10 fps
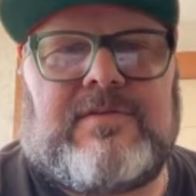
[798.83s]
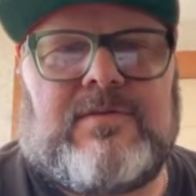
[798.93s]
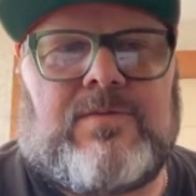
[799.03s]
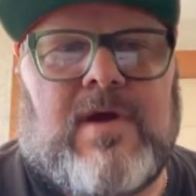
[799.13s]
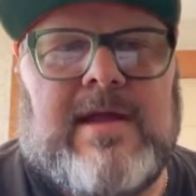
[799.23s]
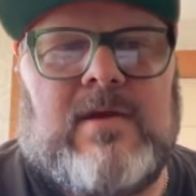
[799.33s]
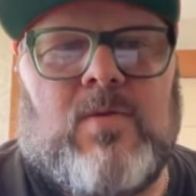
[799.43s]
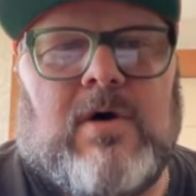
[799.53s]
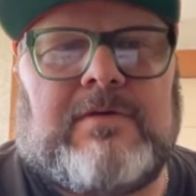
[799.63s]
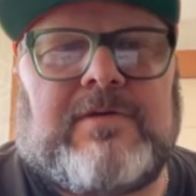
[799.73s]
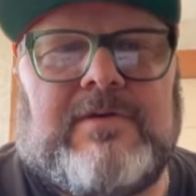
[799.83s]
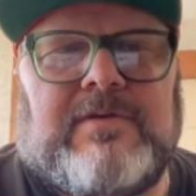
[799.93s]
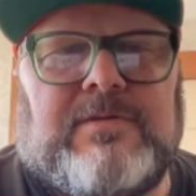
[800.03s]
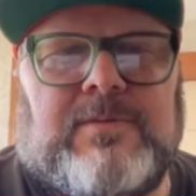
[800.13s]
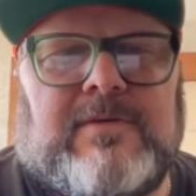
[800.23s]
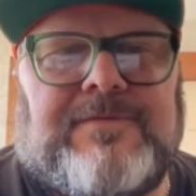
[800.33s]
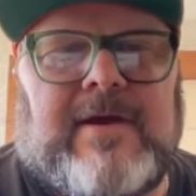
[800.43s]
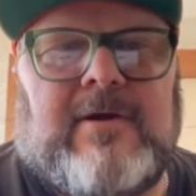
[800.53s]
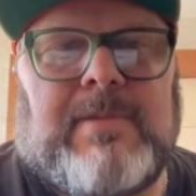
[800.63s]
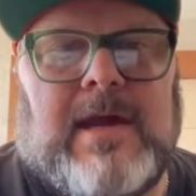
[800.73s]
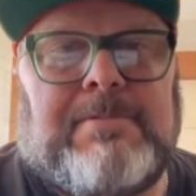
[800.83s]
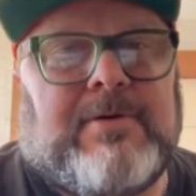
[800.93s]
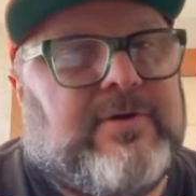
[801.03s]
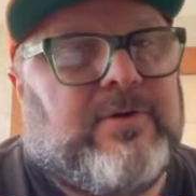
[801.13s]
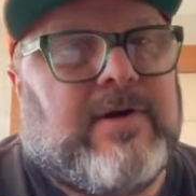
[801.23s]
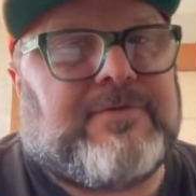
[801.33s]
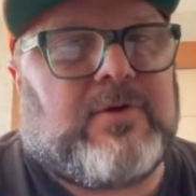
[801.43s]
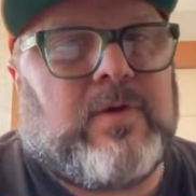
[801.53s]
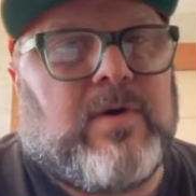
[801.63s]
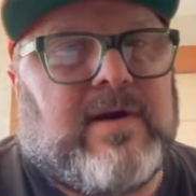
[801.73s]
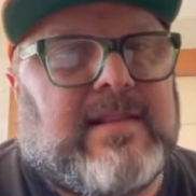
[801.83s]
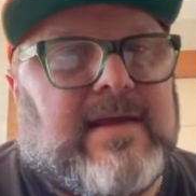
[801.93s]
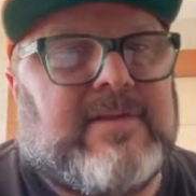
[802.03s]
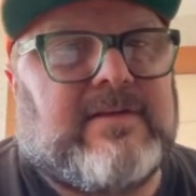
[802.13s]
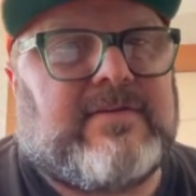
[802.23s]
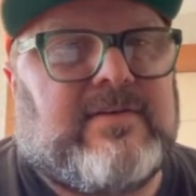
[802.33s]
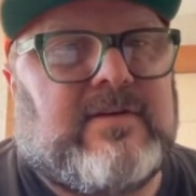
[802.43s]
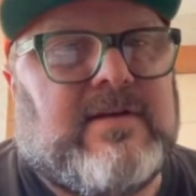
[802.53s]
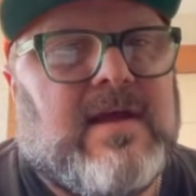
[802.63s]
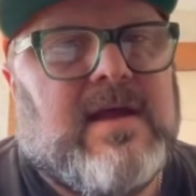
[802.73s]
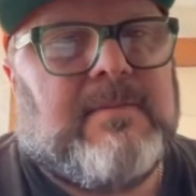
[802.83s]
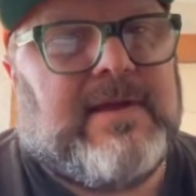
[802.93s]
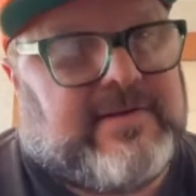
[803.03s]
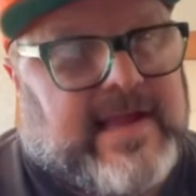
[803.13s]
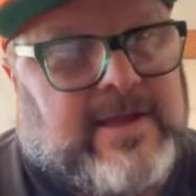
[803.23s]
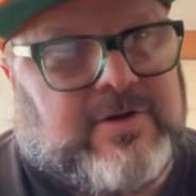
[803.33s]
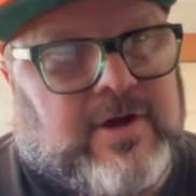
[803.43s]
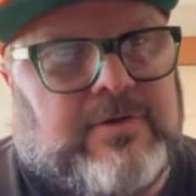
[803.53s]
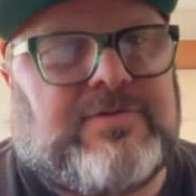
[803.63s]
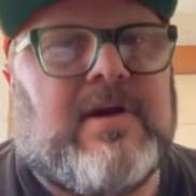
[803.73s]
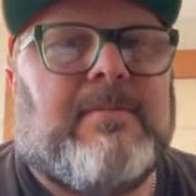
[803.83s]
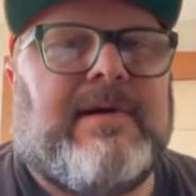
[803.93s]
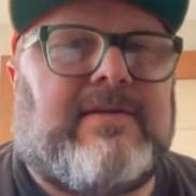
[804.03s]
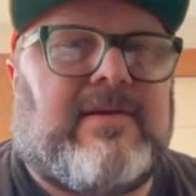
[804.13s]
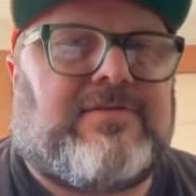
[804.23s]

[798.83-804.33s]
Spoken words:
Ryan Walters was fired by Purdue after going 1-11 this season. He's a head coach, but has a